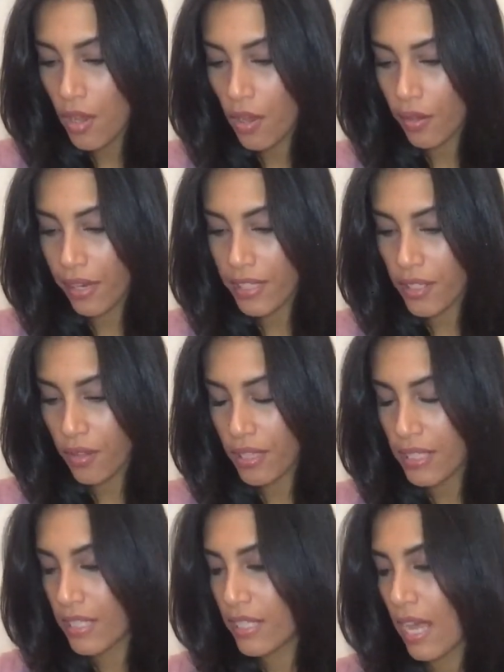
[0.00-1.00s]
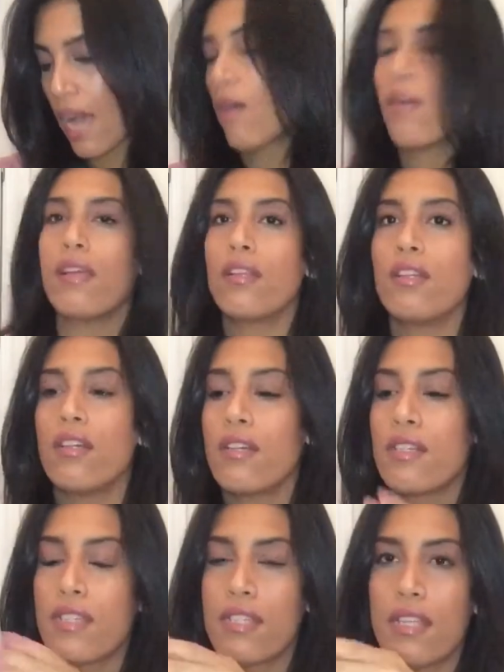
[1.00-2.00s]
Okay, so this is how it
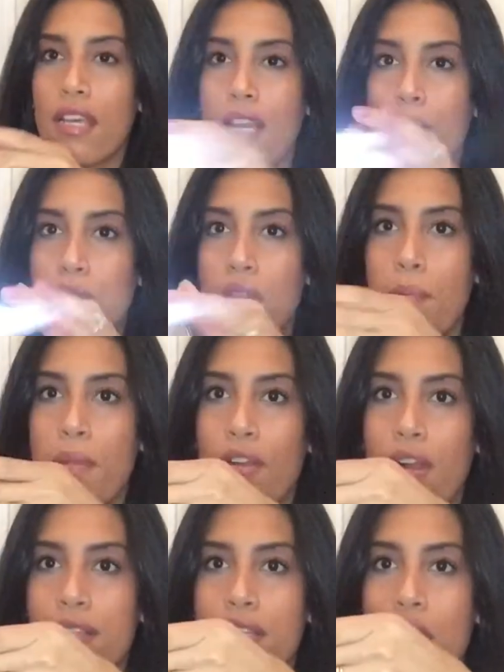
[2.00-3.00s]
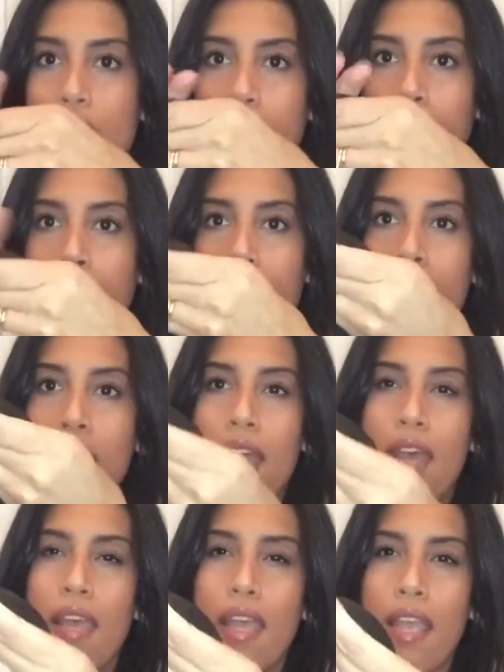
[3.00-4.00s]
looks. It comes with a mirror on top,
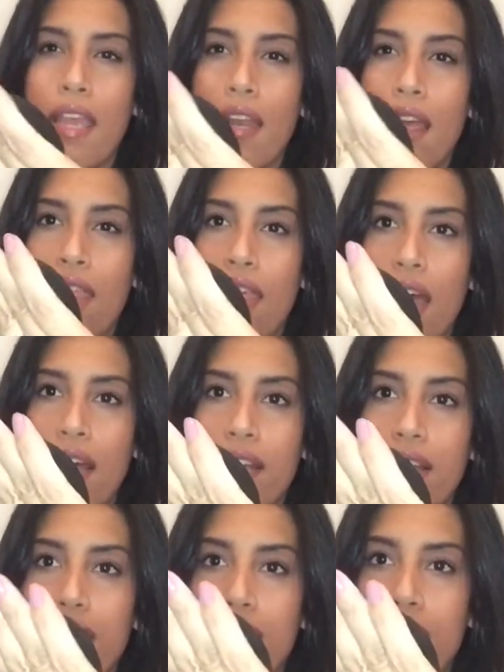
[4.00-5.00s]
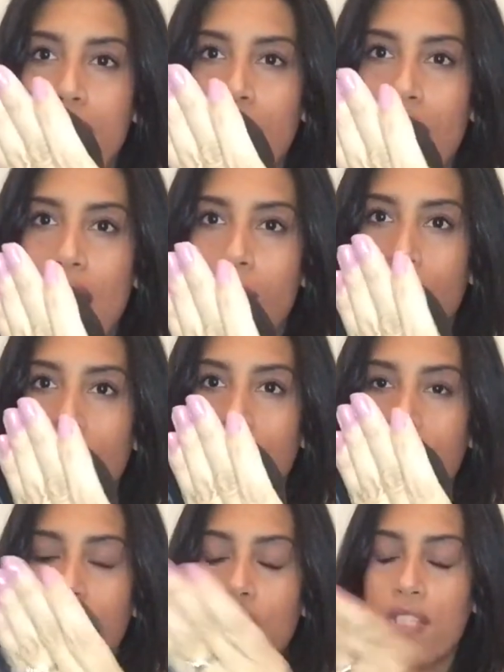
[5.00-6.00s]
and that is how
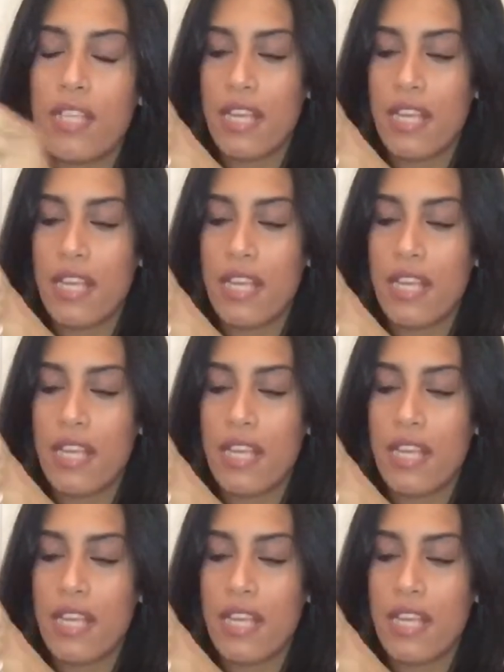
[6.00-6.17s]
it looks.